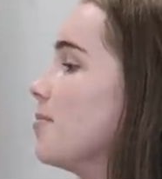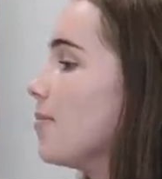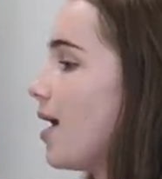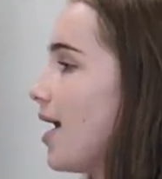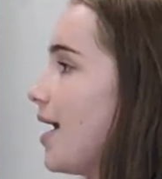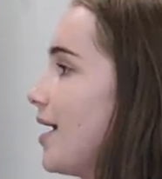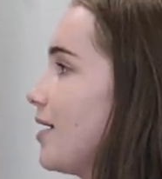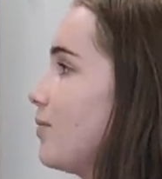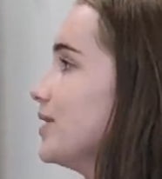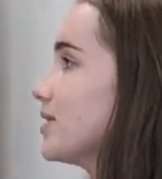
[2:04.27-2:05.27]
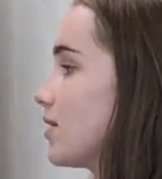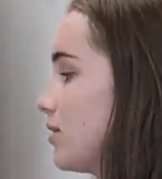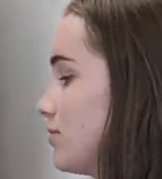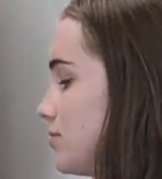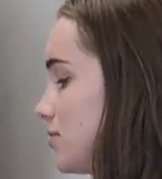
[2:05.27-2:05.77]
my winter
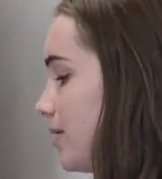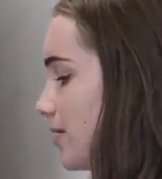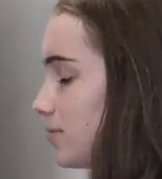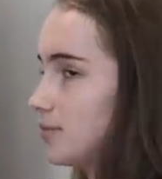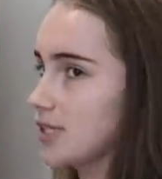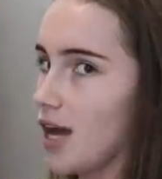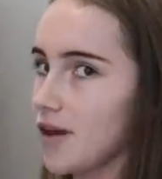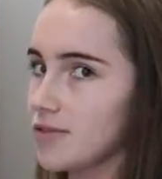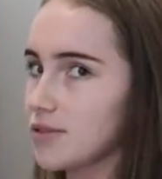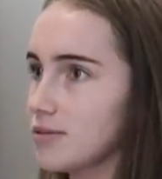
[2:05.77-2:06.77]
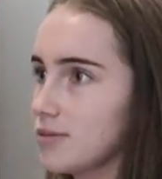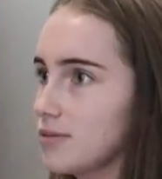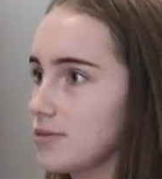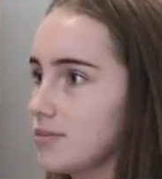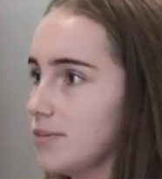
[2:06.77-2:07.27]
clothes, like scarves,
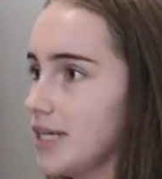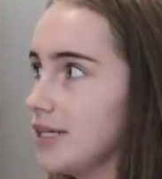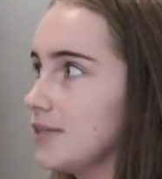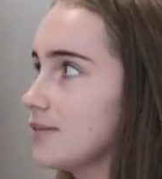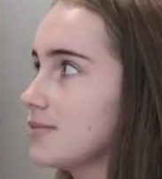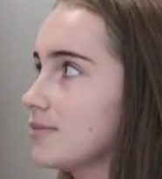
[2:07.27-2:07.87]
beanies.